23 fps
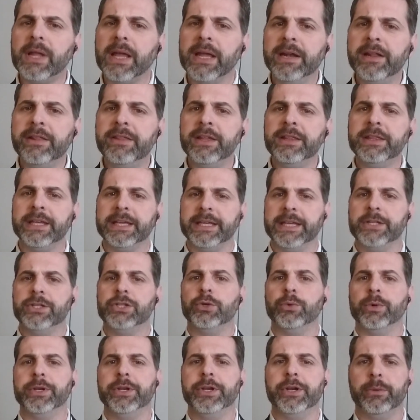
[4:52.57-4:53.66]
Anything that gets
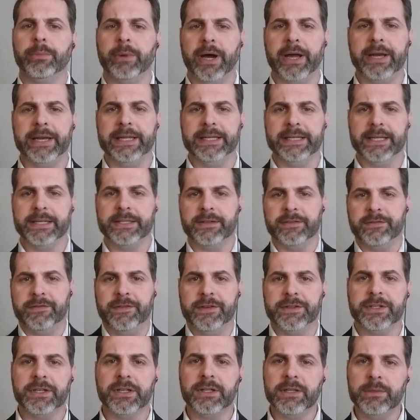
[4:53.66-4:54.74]
you into your body and gets it
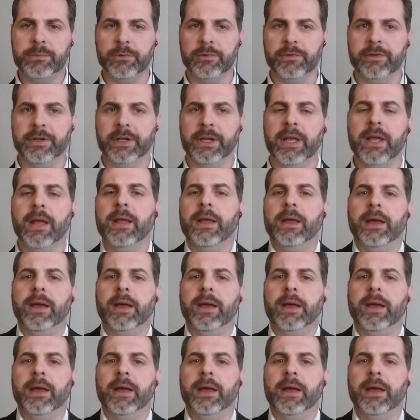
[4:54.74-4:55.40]
physically moving